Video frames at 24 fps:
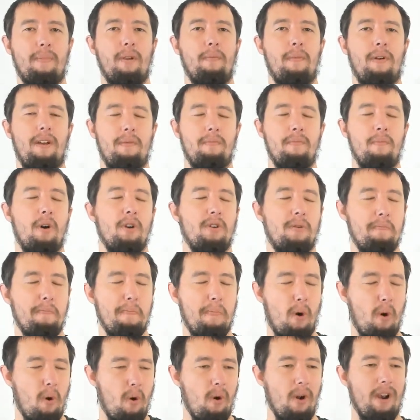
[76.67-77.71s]
most
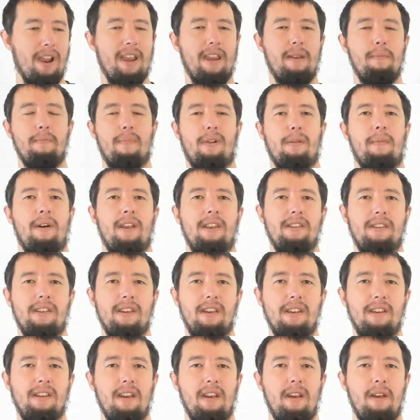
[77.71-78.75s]
poorly
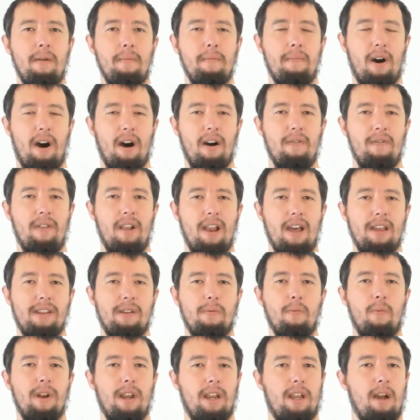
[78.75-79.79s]
implemented part of the
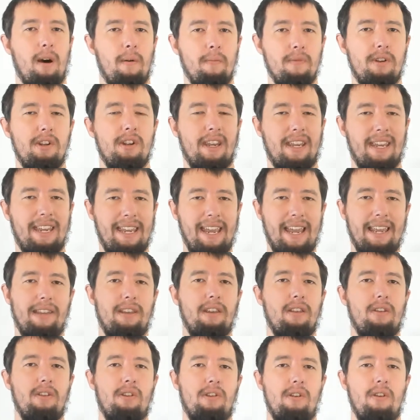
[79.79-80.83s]
lesson when it comes to
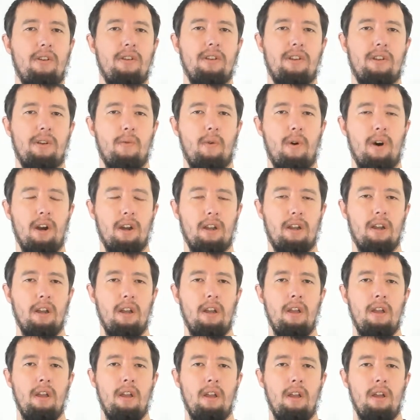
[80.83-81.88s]
getting the students to work.
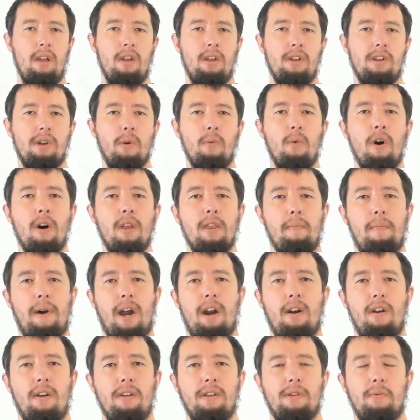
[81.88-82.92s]
So what are the
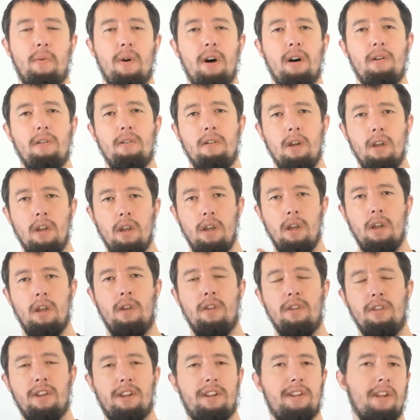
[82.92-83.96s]
barriers? Well,
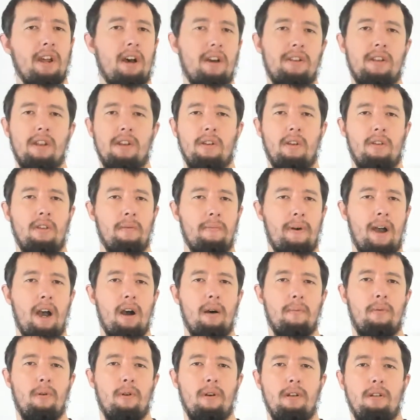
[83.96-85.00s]
the starter's on the
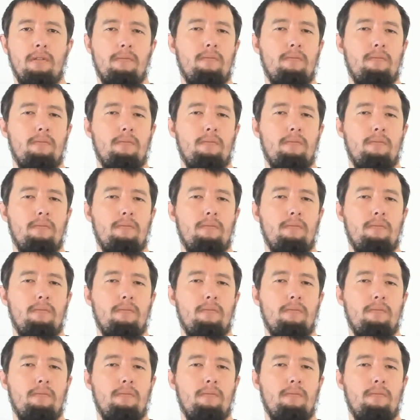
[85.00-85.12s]
PowerPoint,